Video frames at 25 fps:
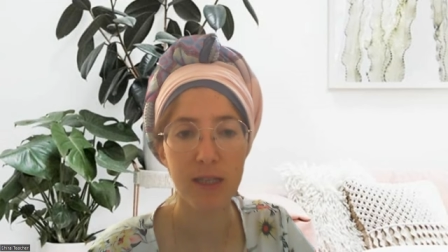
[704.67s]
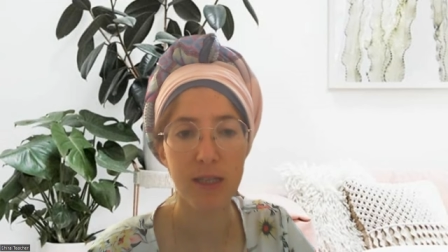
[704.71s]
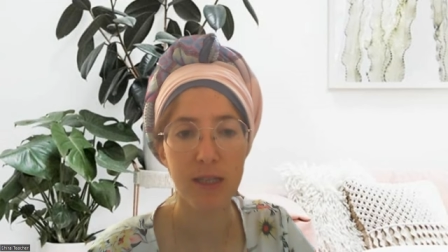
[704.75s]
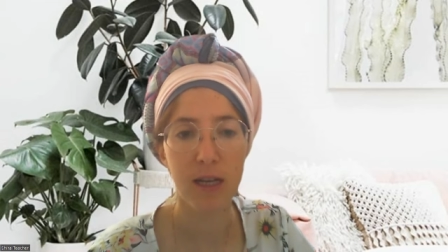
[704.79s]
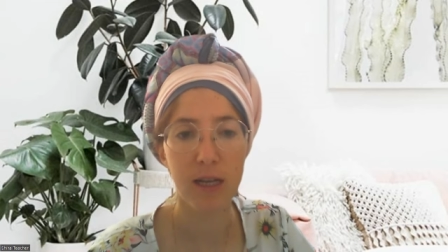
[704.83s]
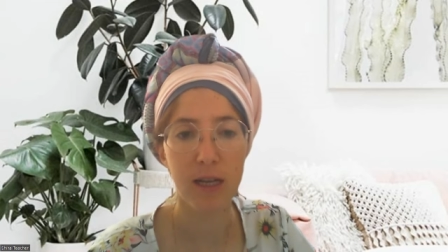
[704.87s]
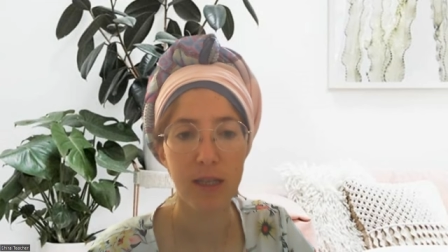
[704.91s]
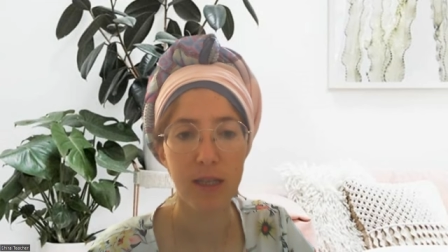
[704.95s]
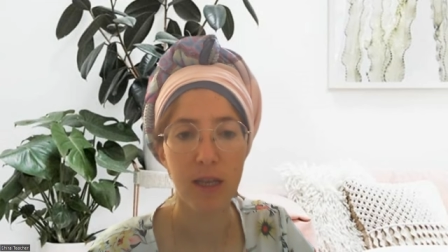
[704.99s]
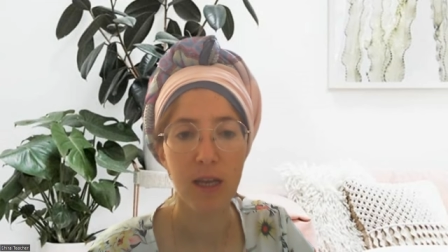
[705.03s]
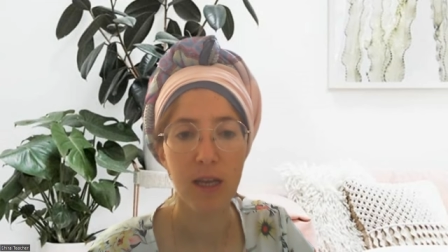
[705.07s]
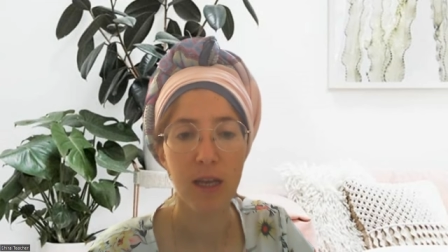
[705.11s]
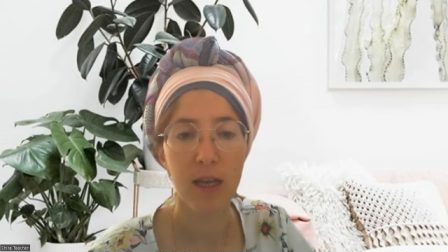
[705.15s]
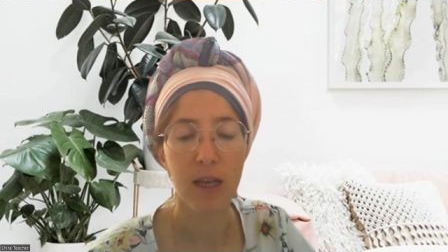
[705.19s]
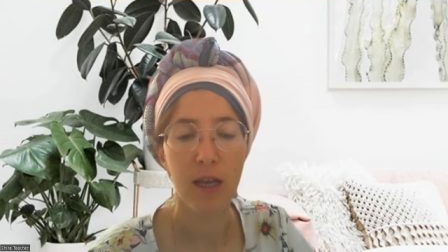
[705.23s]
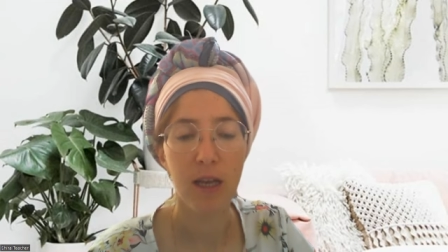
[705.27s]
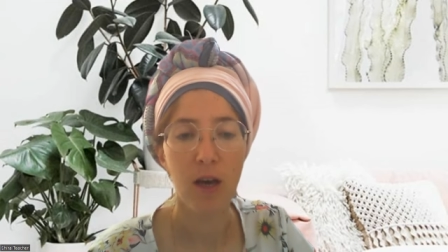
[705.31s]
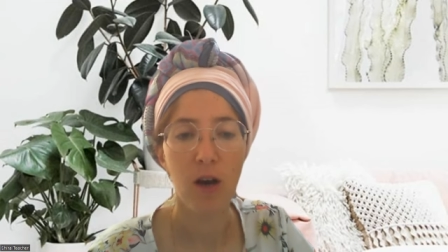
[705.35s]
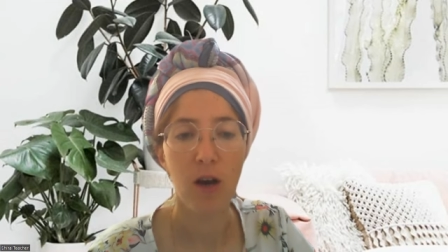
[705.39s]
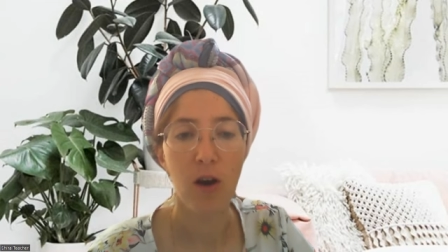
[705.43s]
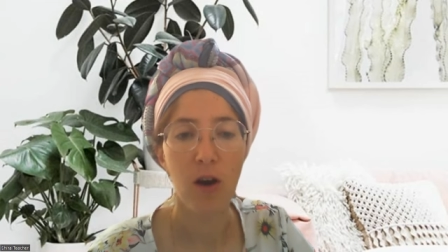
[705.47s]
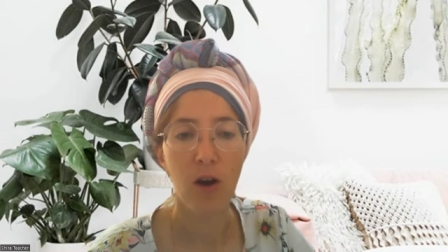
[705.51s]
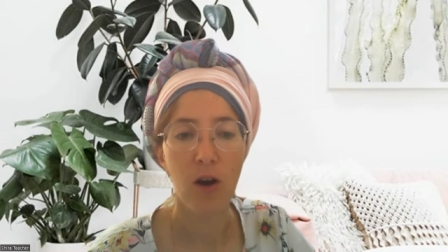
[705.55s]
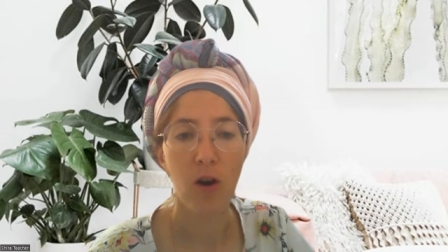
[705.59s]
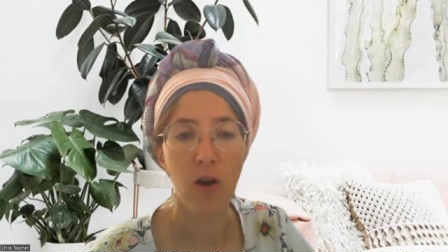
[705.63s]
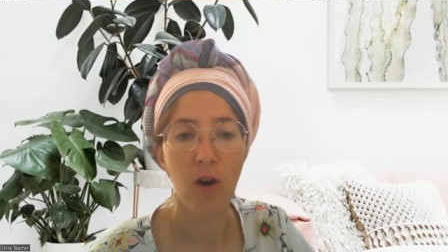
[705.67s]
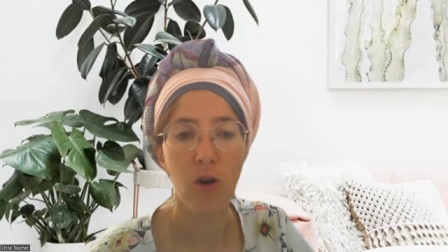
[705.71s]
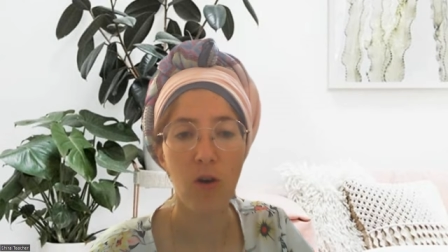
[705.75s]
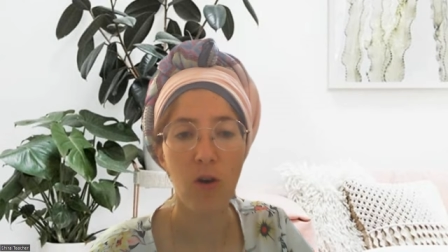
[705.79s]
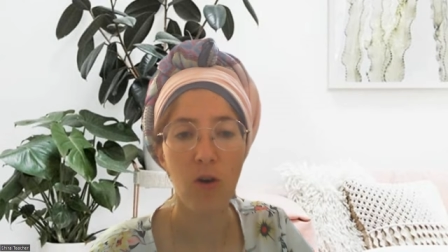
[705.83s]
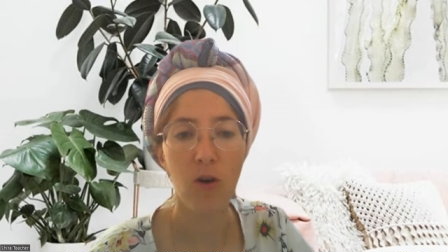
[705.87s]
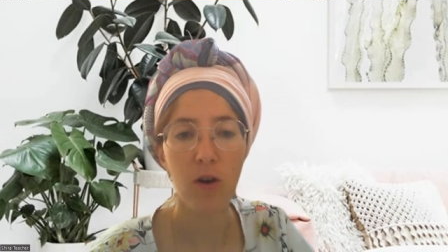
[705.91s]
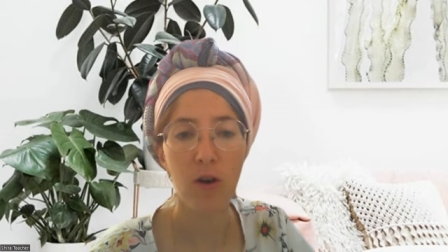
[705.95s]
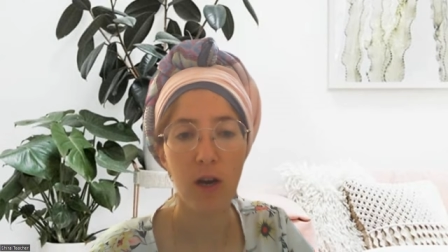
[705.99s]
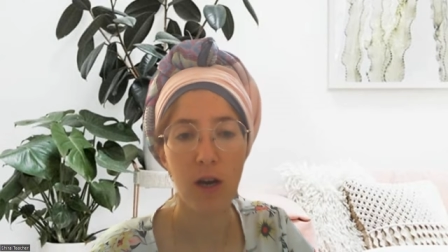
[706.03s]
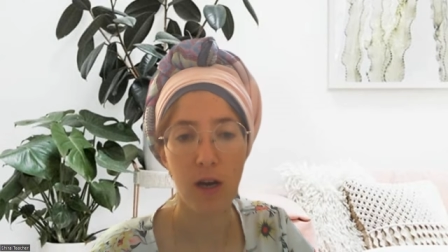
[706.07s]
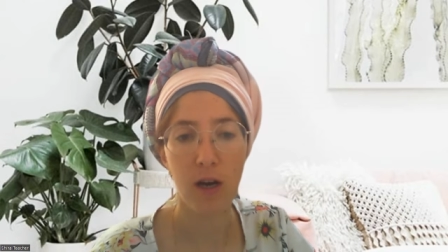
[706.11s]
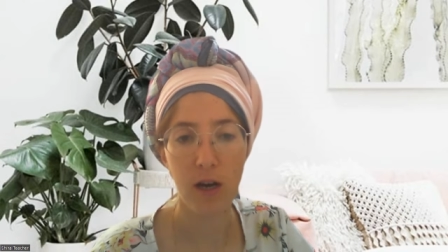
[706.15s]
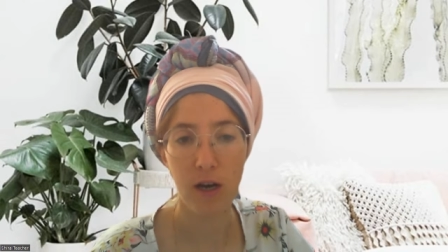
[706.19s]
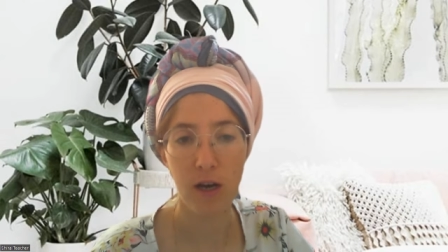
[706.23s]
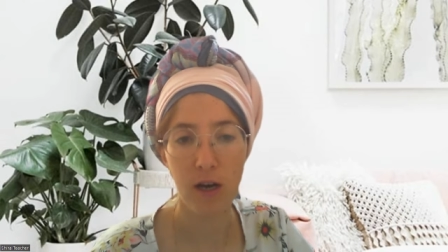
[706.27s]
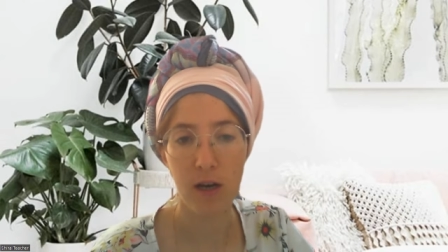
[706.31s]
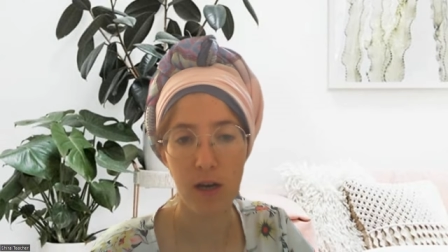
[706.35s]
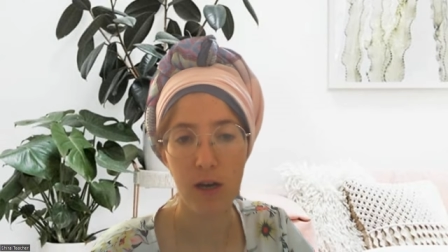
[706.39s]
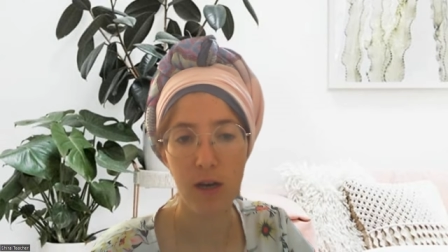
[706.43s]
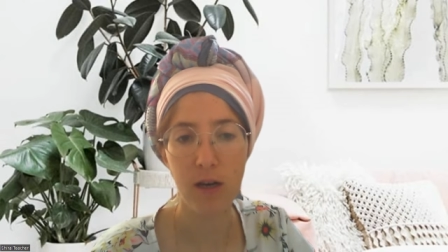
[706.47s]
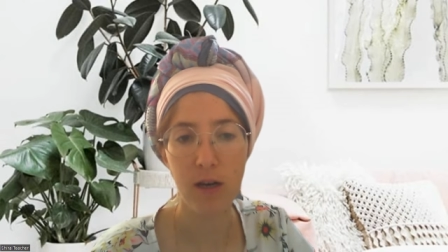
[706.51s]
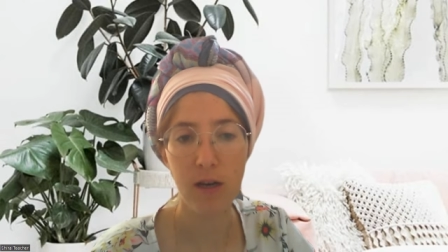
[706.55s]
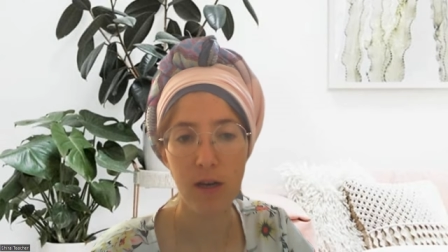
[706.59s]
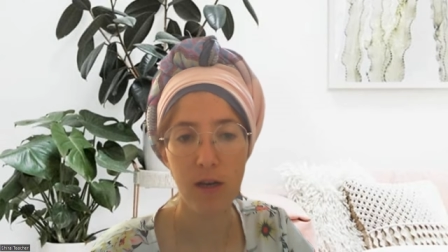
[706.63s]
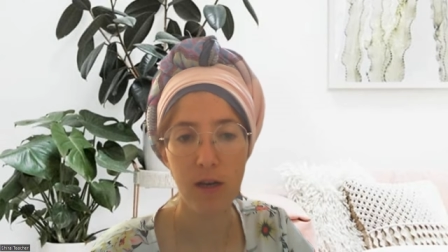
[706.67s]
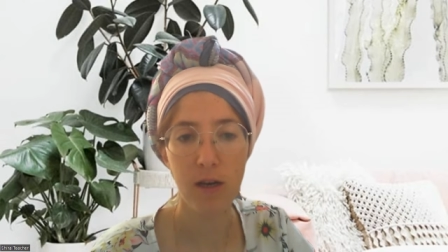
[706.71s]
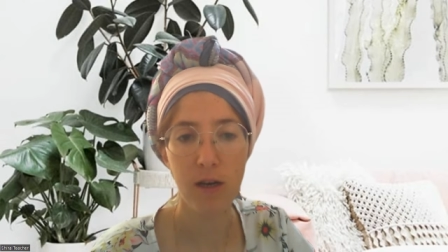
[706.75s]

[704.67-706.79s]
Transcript: that Hor Ahar,